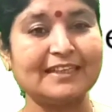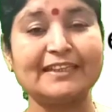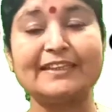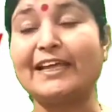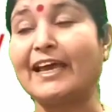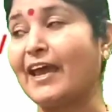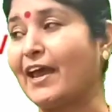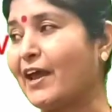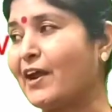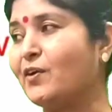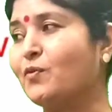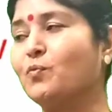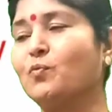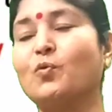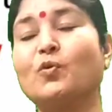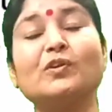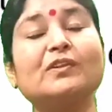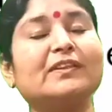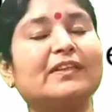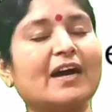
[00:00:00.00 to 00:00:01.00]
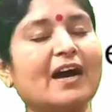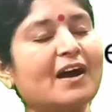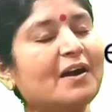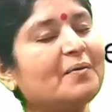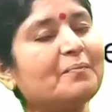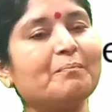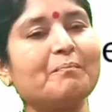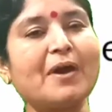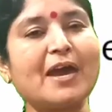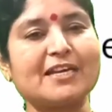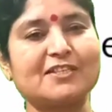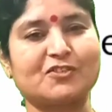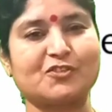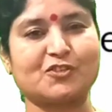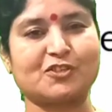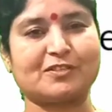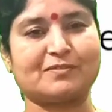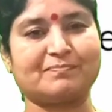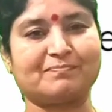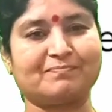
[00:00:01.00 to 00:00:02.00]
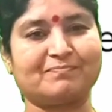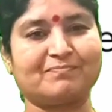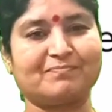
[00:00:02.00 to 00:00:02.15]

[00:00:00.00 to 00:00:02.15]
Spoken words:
they had won the match.